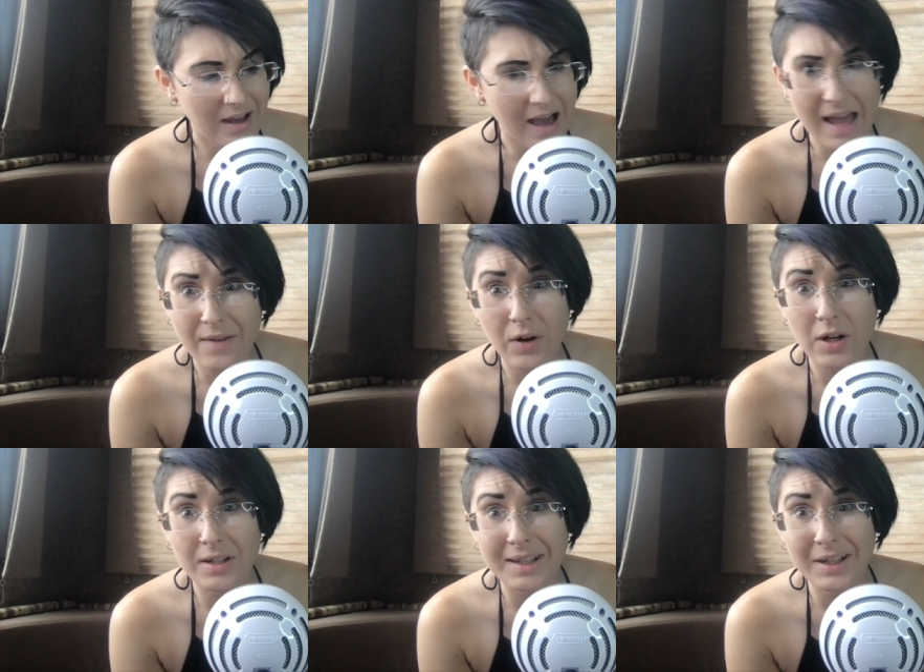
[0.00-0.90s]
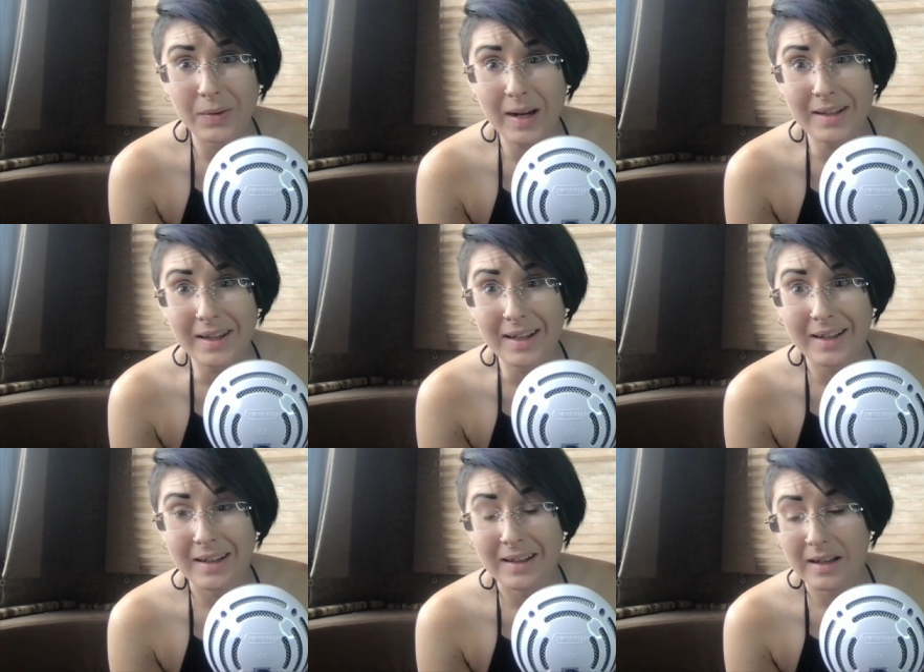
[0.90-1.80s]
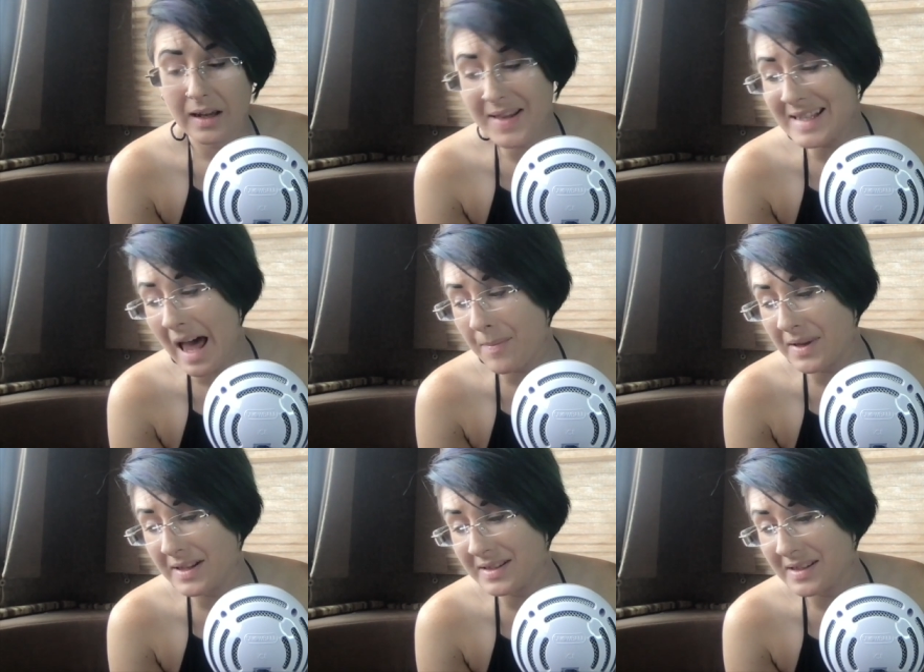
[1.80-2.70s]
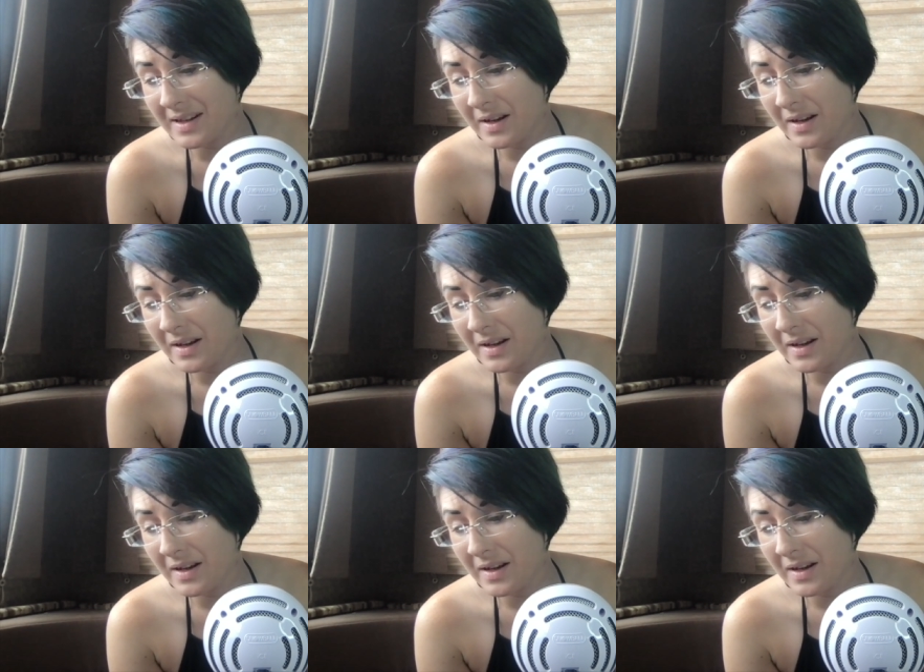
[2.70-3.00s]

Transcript: I have heard incorrectly. This happens